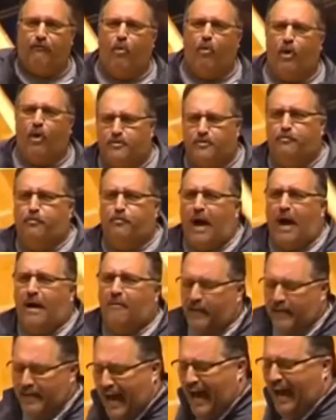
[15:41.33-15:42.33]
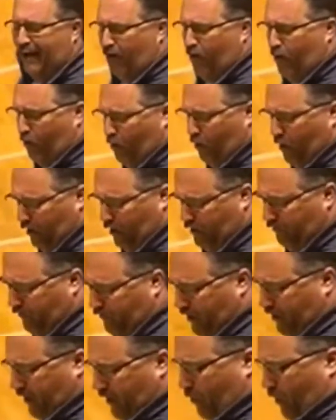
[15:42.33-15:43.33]
is probably not going to work
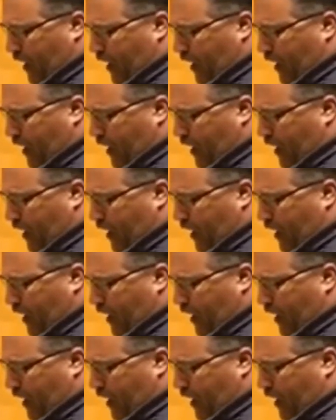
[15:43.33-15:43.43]
very well.